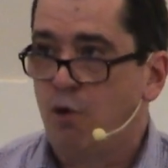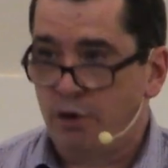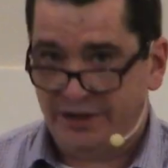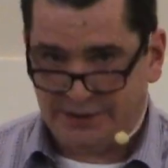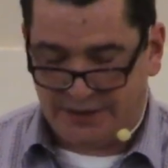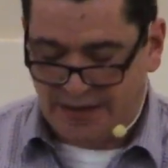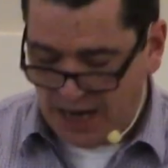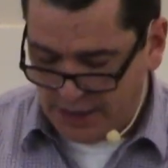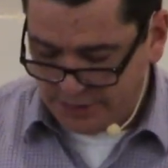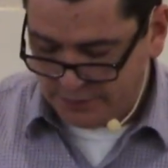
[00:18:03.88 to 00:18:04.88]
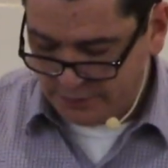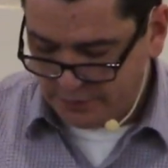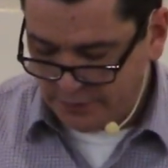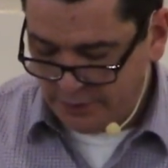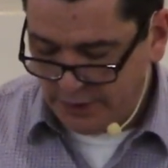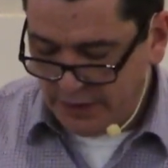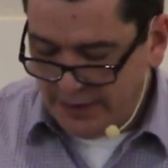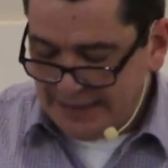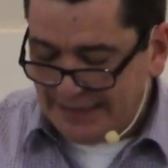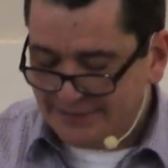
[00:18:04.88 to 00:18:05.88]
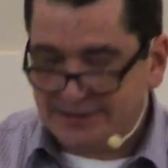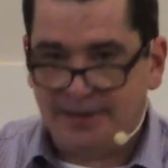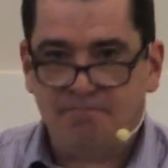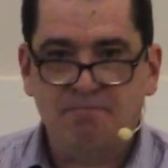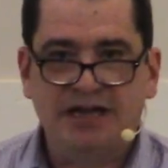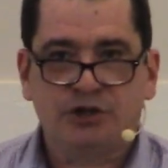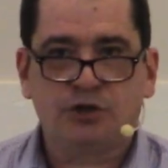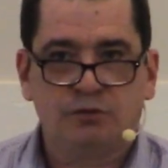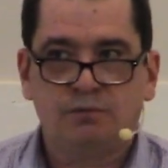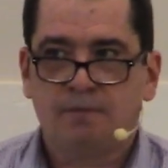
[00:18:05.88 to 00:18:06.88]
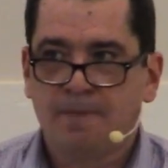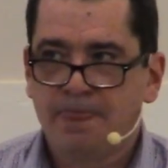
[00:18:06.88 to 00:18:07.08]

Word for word: wanting to die. It's the mental